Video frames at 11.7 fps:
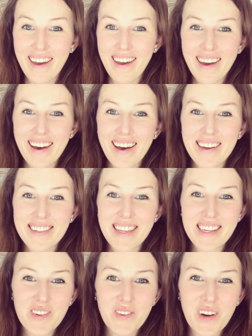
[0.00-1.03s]
Hey guys,
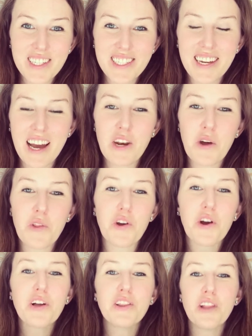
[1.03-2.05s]
thanks for watching. I know there
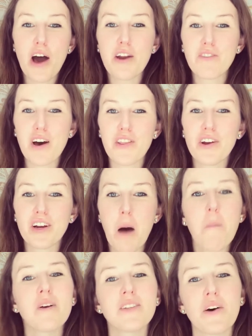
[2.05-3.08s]
are a lot of other
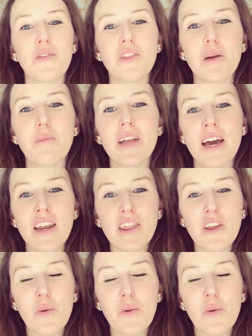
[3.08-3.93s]
couples out there planning their